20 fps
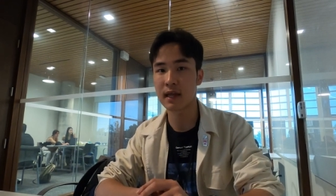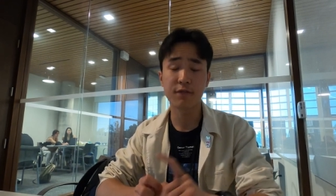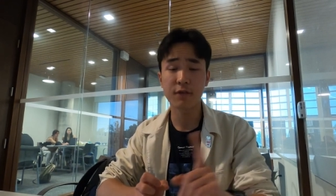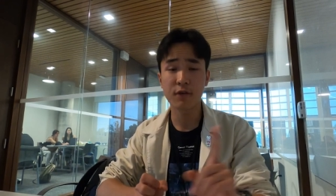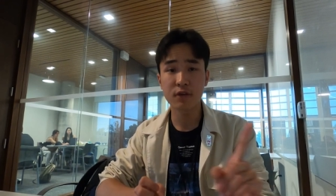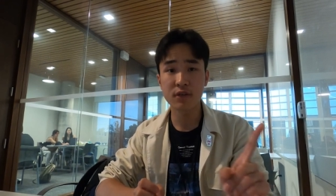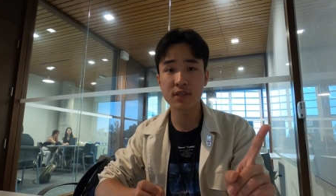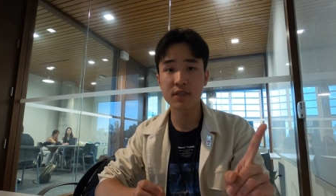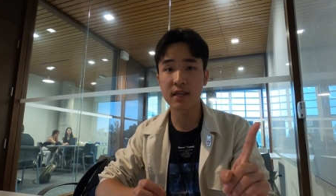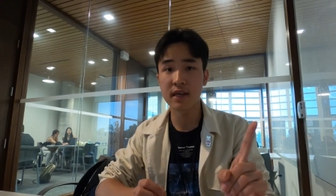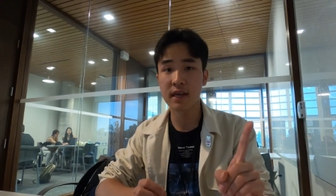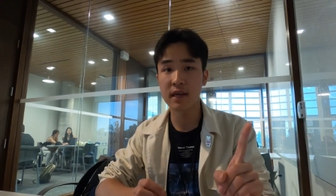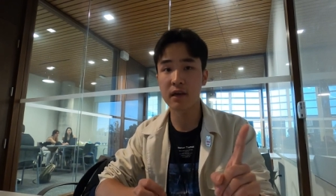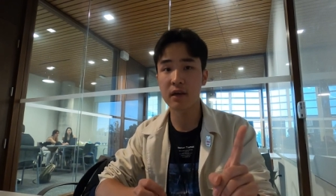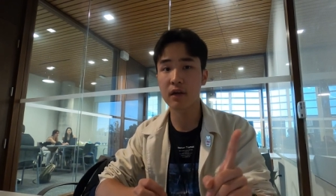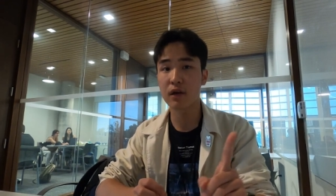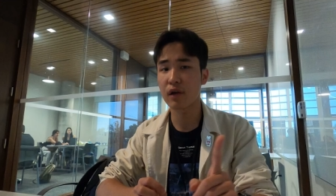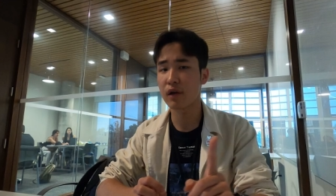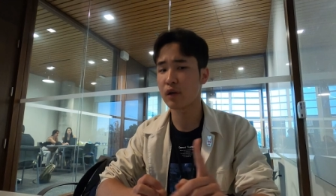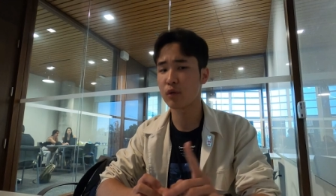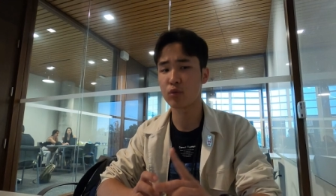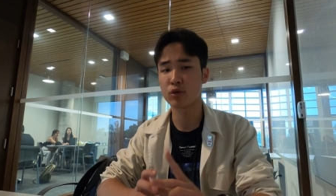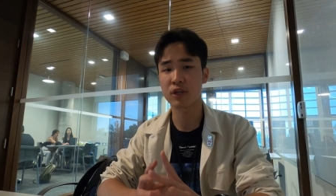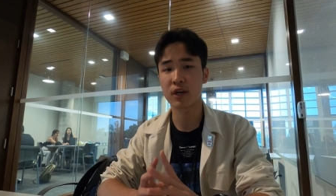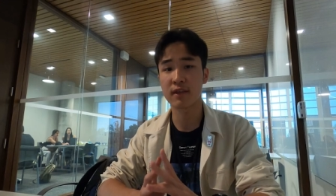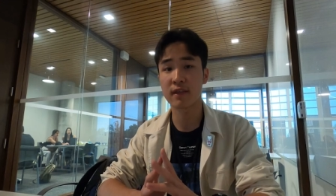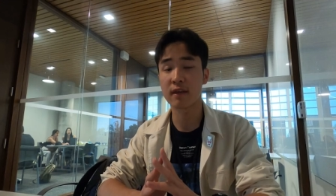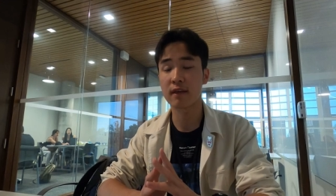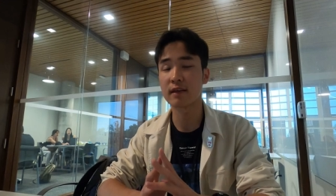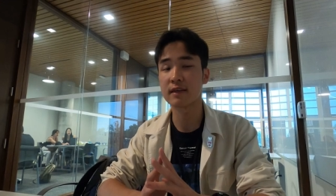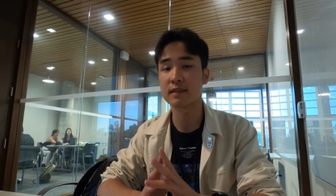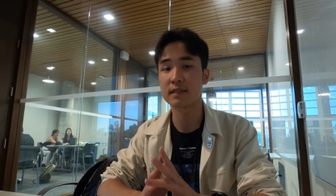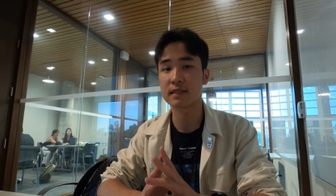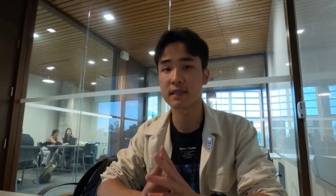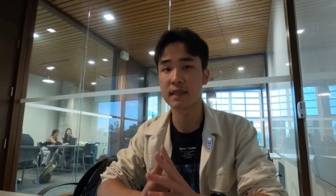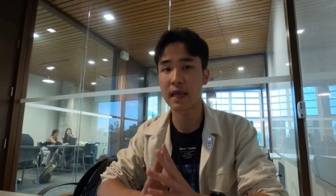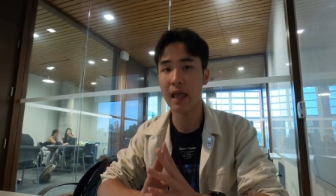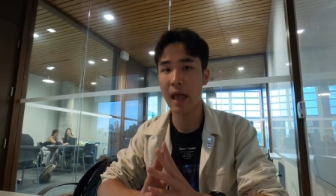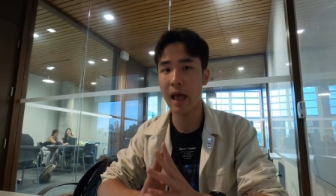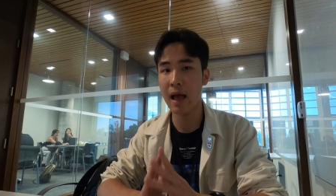The first thing, which I think is
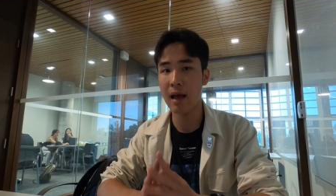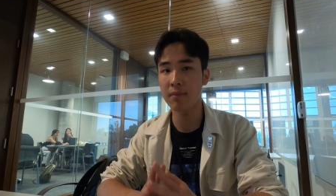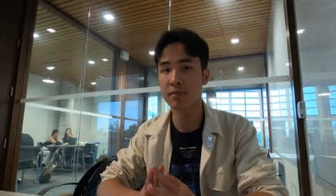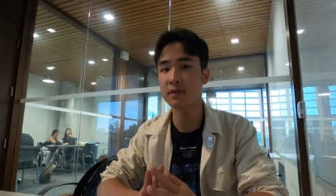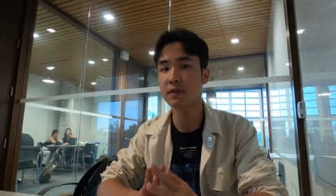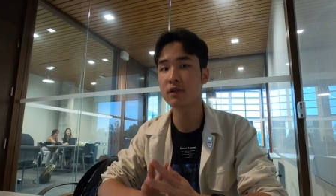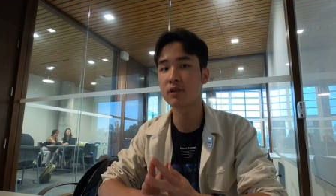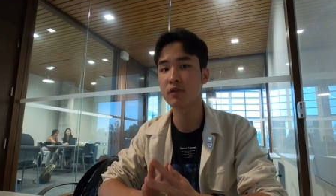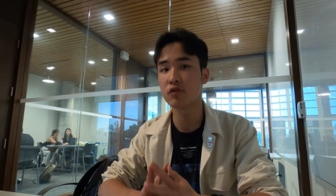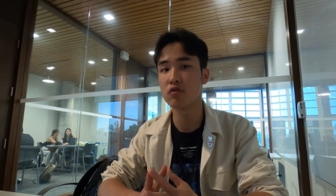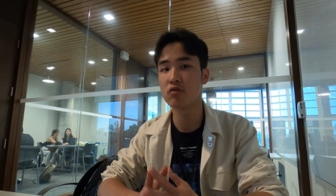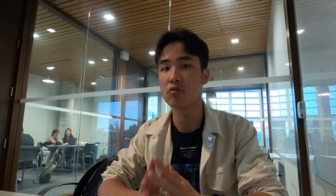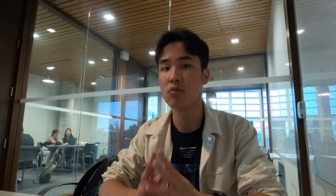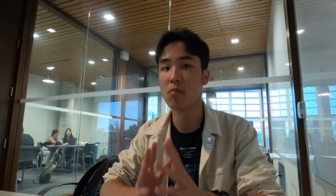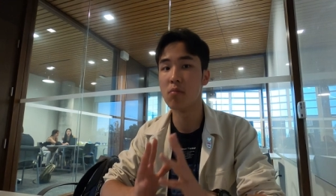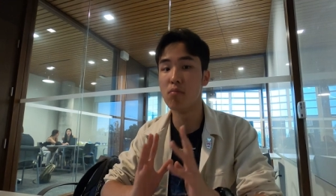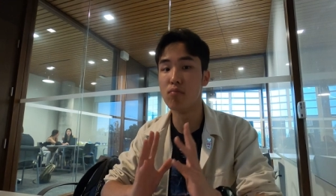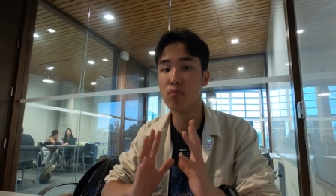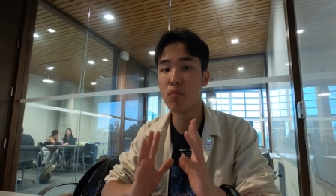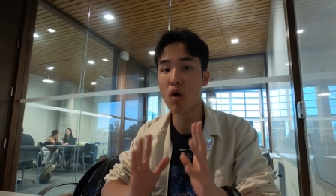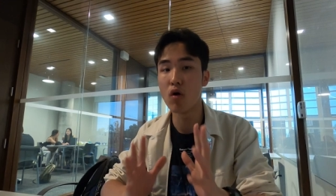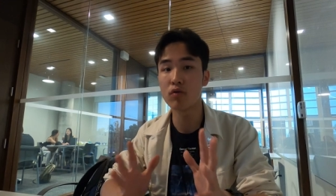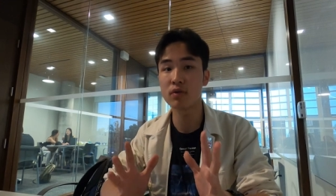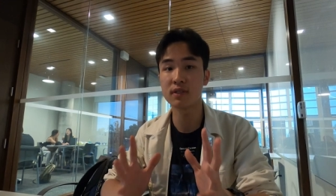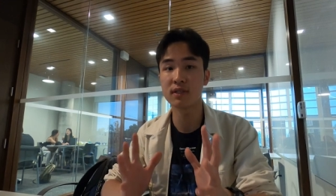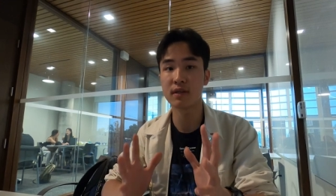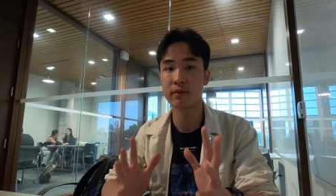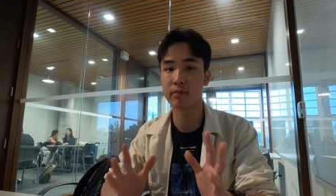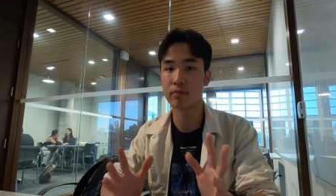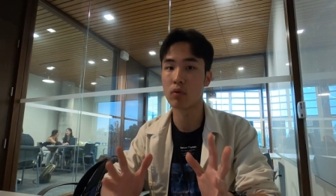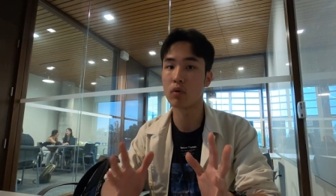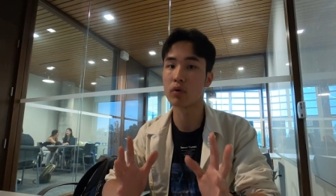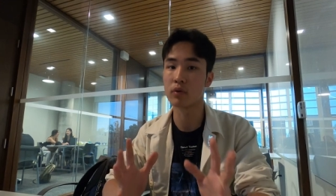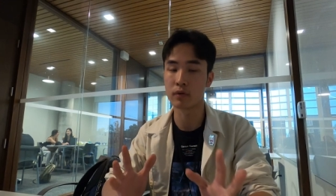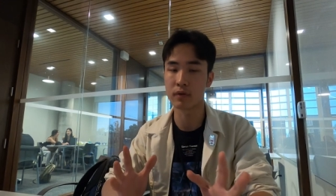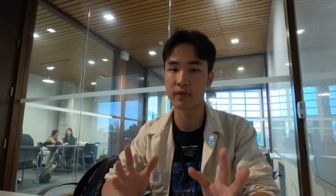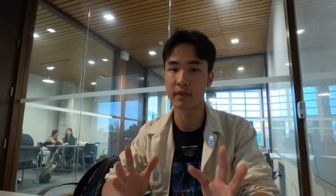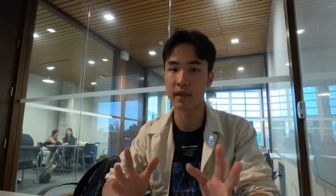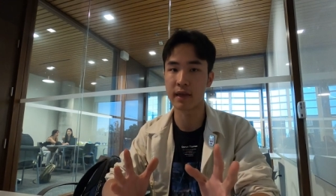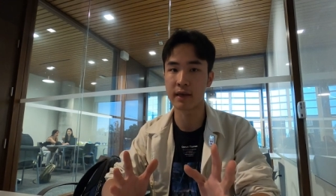the absolute most
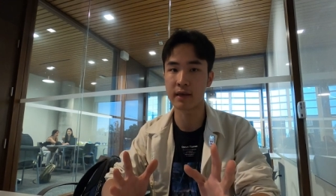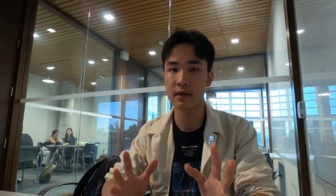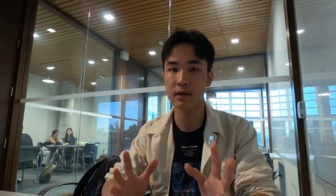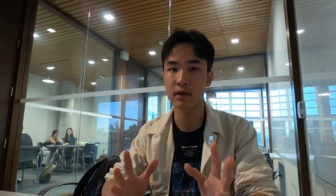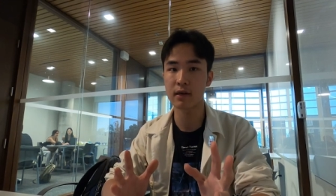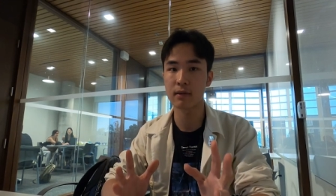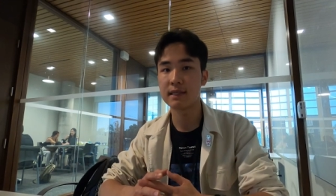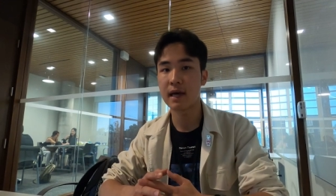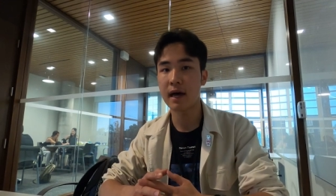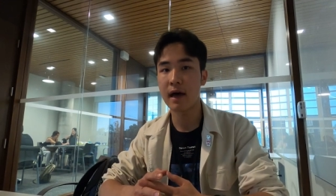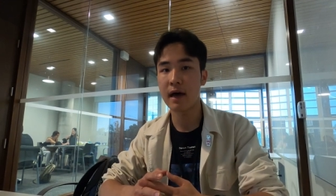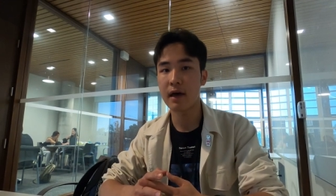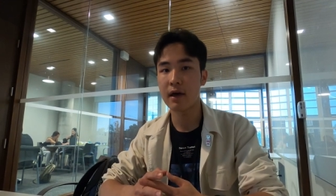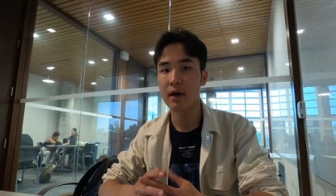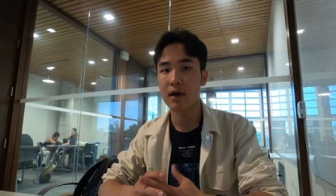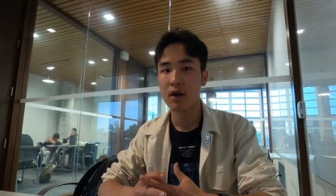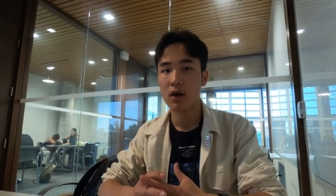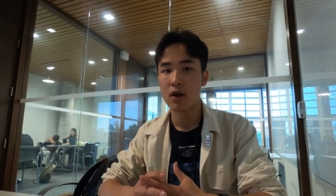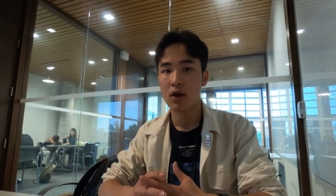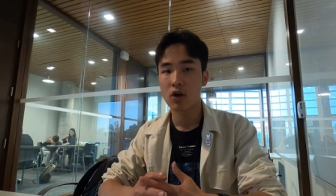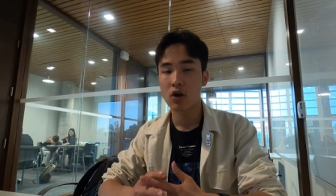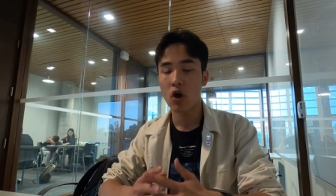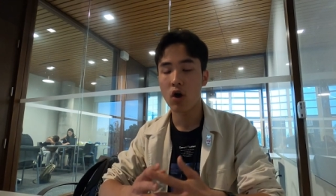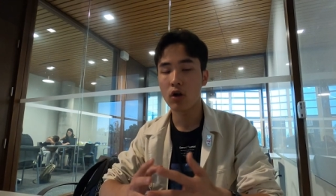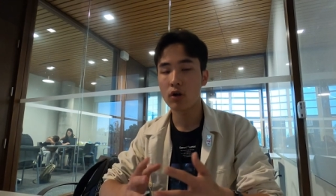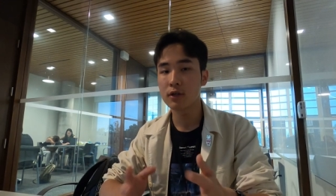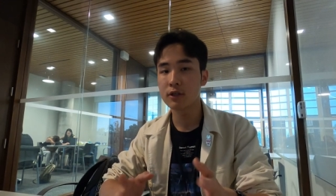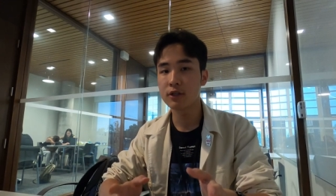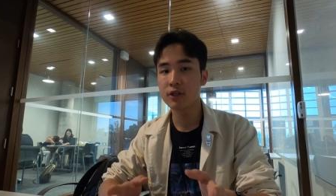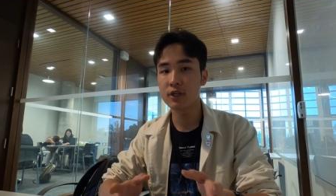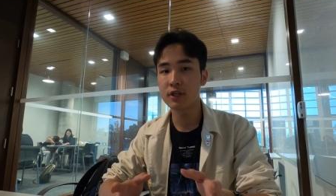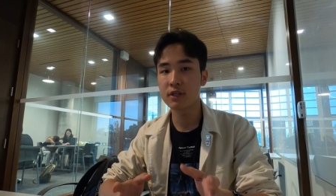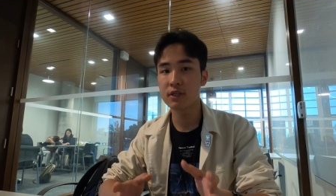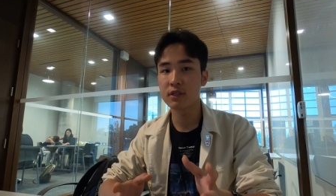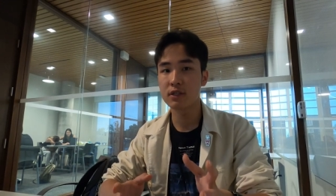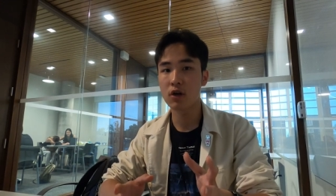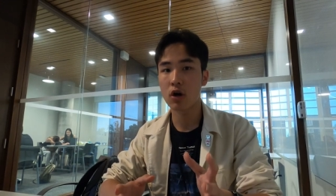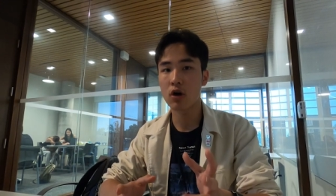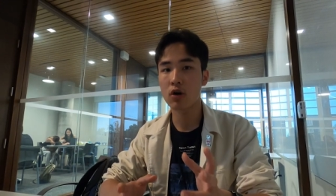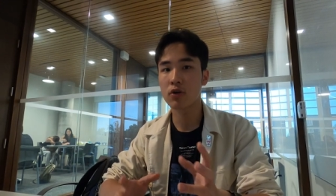important thing, is that
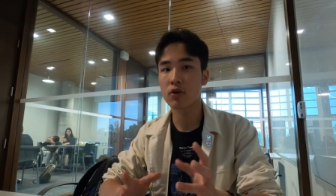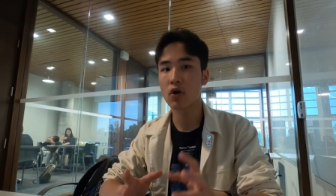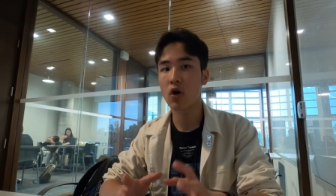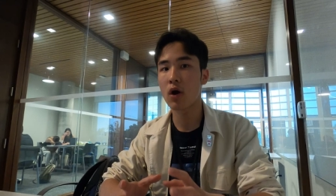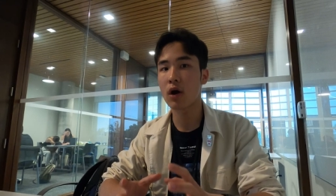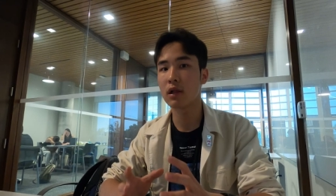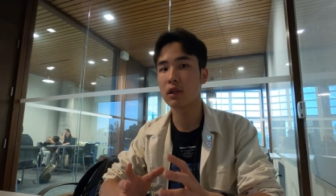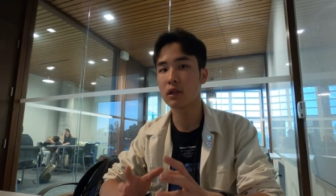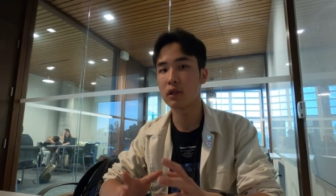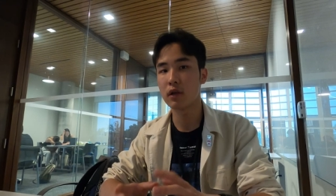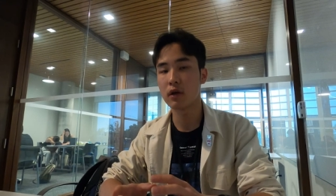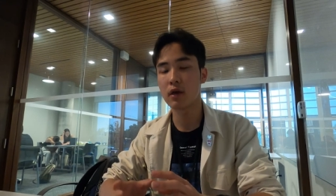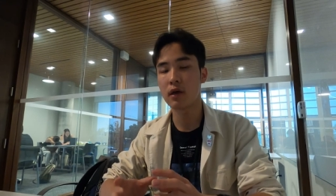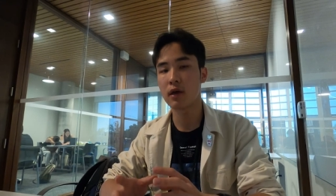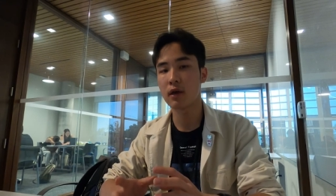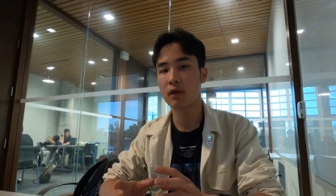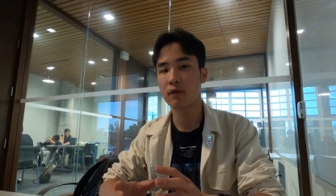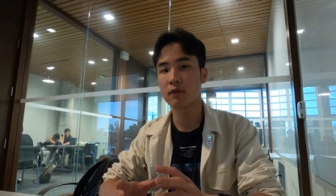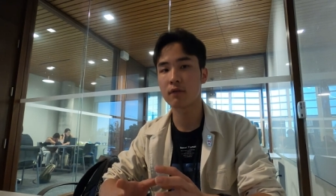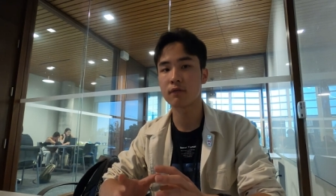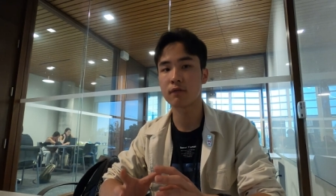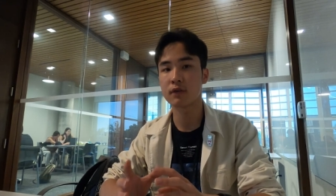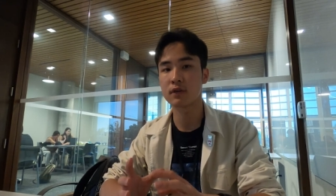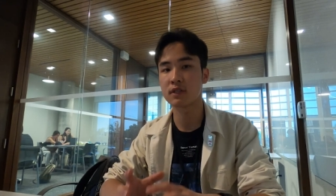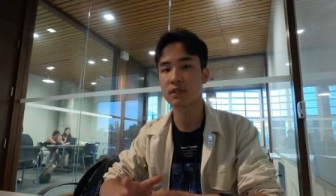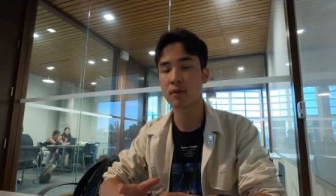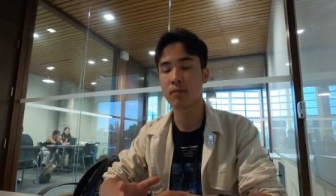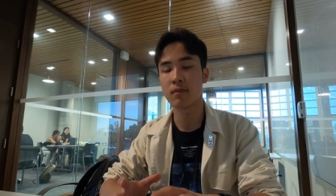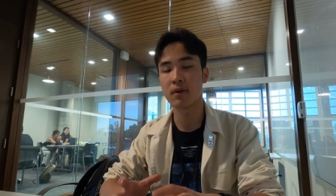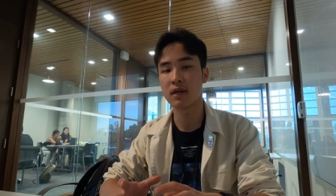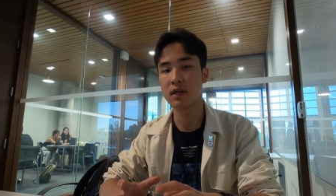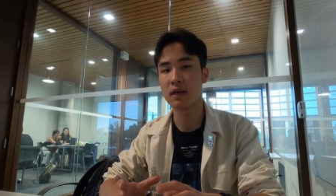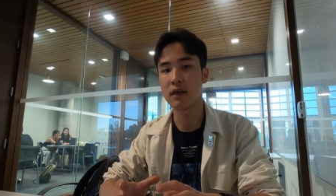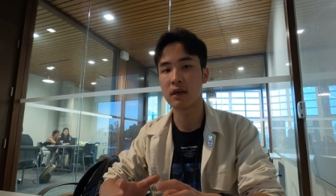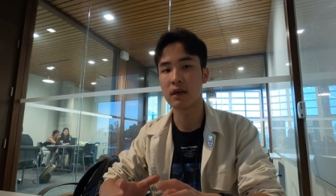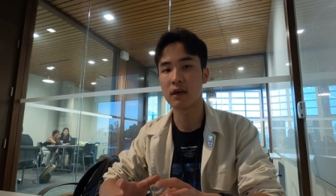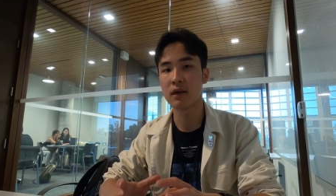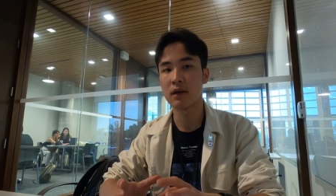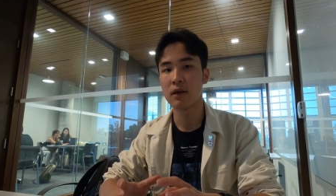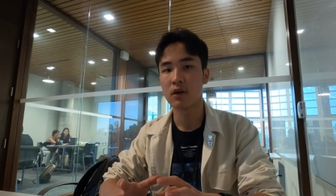colleges are not looking for
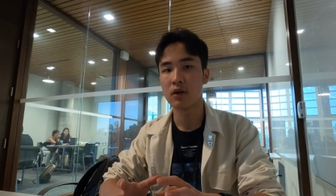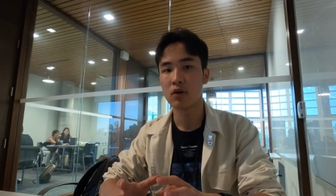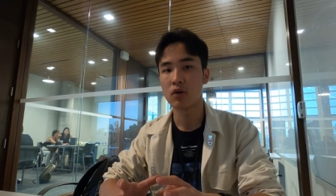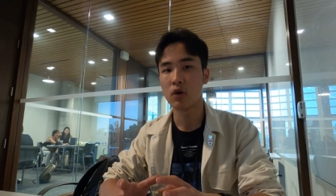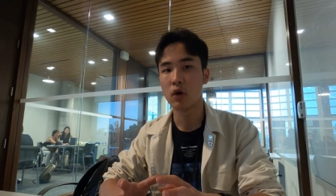somebody